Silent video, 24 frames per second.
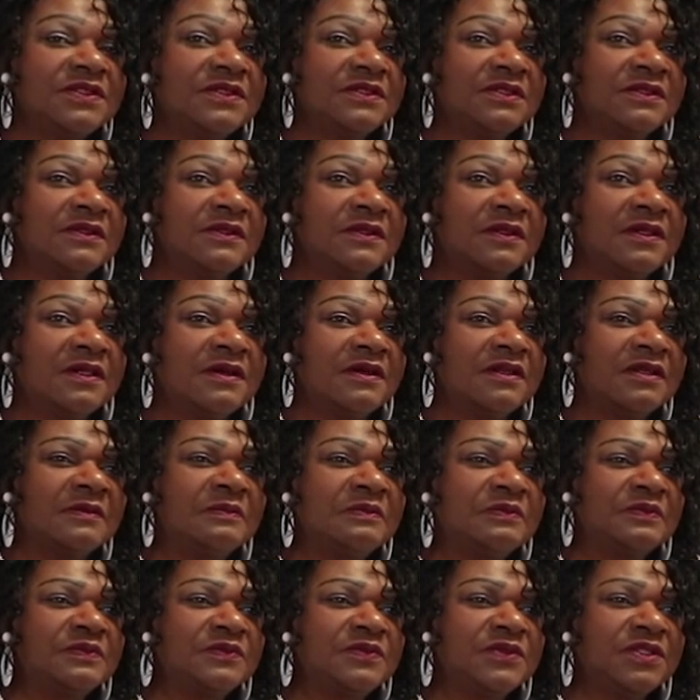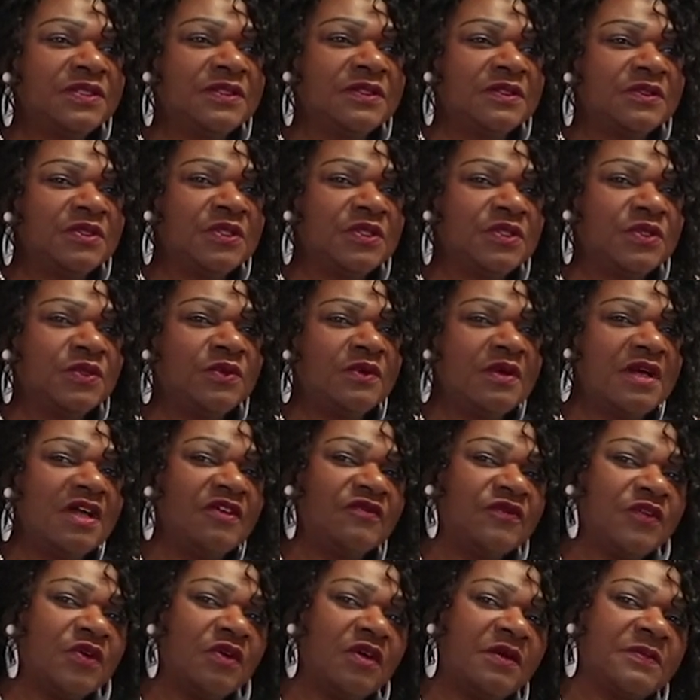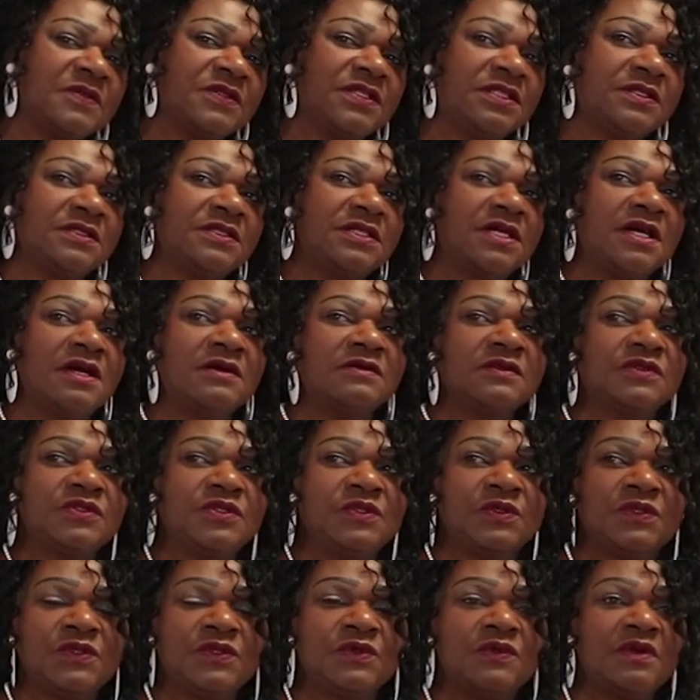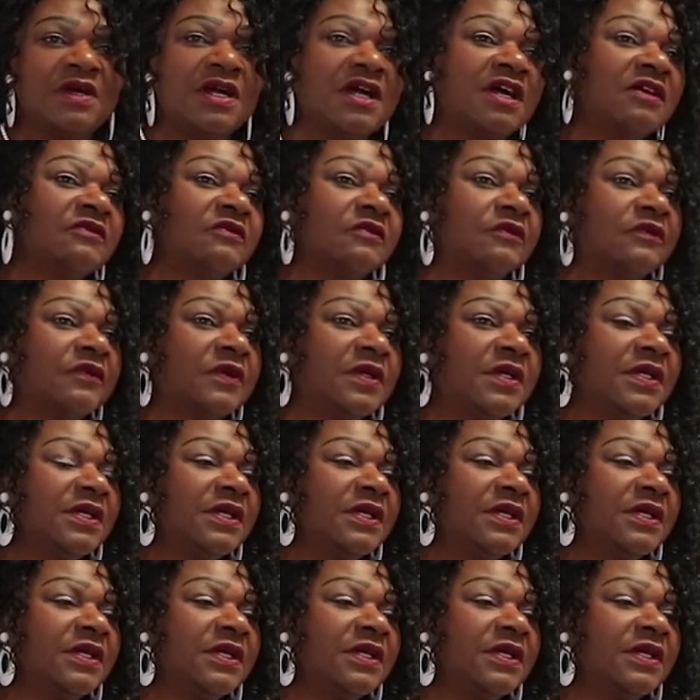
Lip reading: you do have your ups and downs. You do have,